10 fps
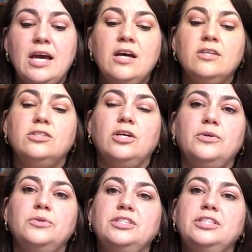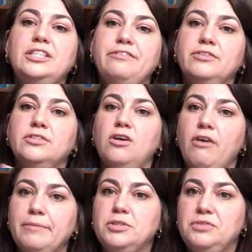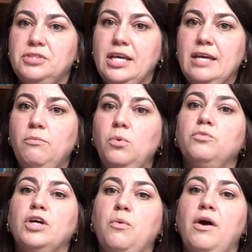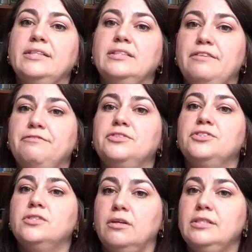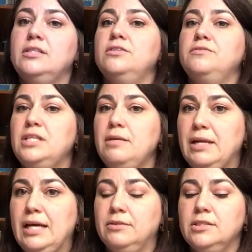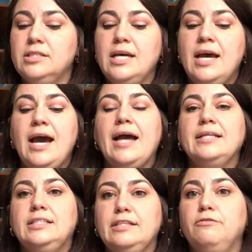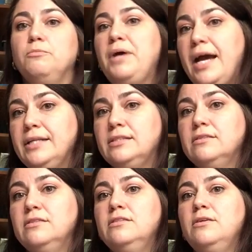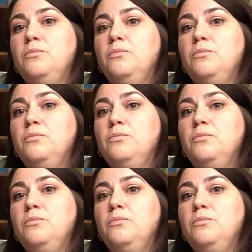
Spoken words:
So different types of seam will require different sizes of seam allowance, and different patterns